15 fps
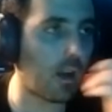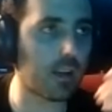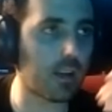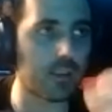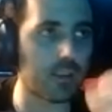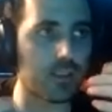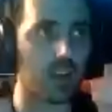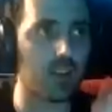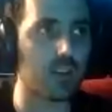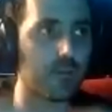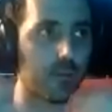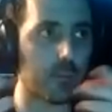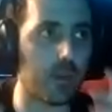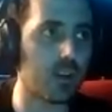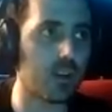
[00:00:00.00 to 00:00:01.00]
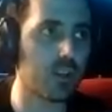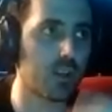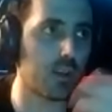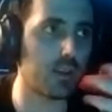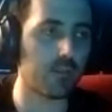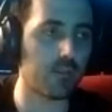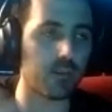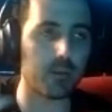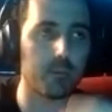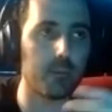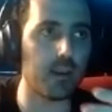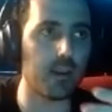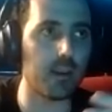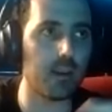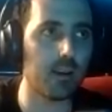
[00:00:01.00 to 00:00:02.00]
Talk, exchange information, different
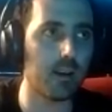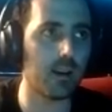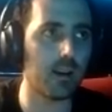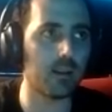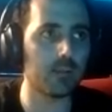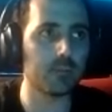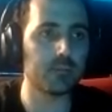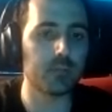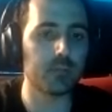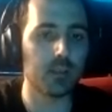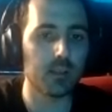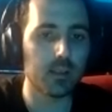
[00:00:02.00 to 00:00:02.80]
media,